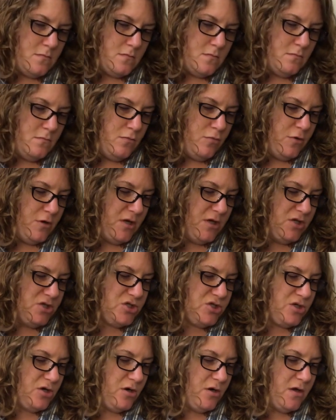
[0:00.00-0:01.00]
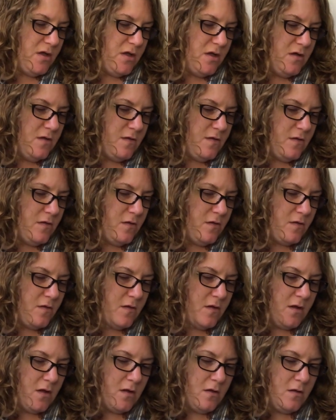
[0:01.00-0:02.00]
I'm pretty sure it is. It looks
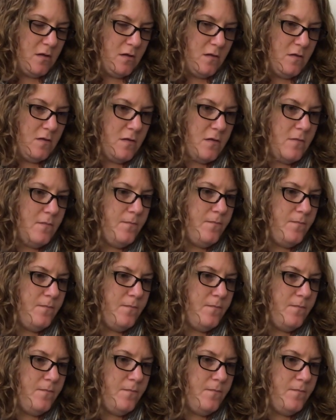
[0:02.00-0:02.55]
like it is.